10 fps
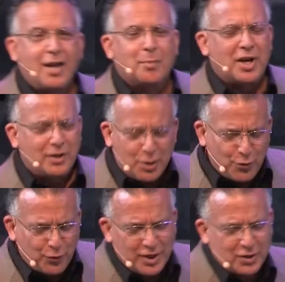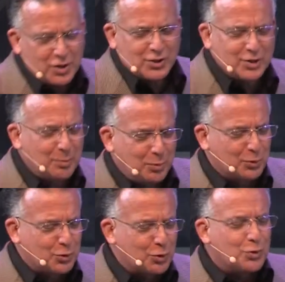but I'll never forget this simple
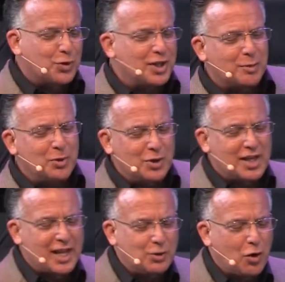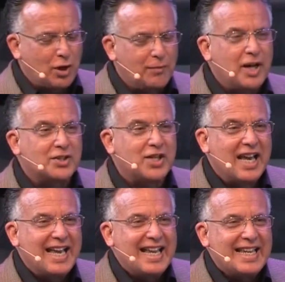truth he communicated to all of us.
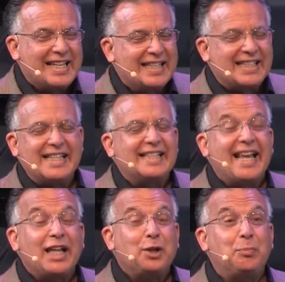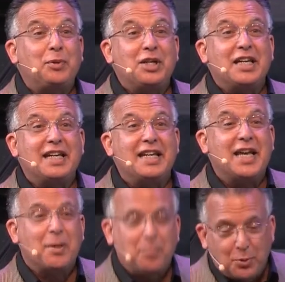It is indelibly
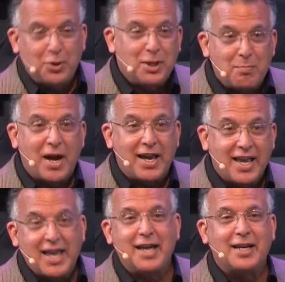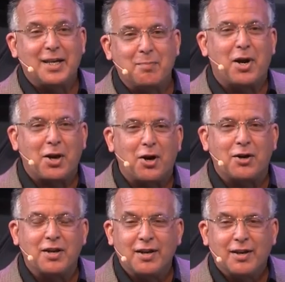put in my head and in my
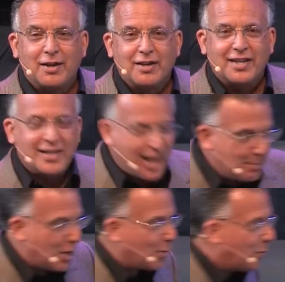heart. He came out